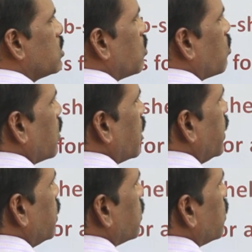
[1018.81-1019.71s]
So
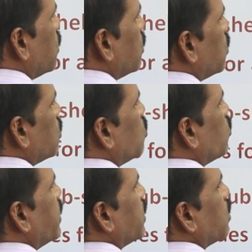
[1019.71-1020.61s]
totally 2
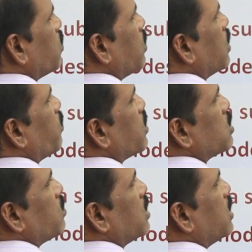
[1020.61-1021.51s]
into 1
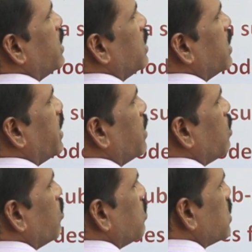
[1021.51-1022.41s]
plus 1 3, 3 into
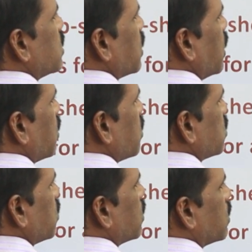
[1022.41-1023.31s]
2 6 electrons
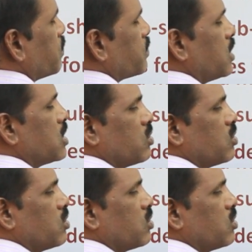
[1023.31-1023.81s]
are there, and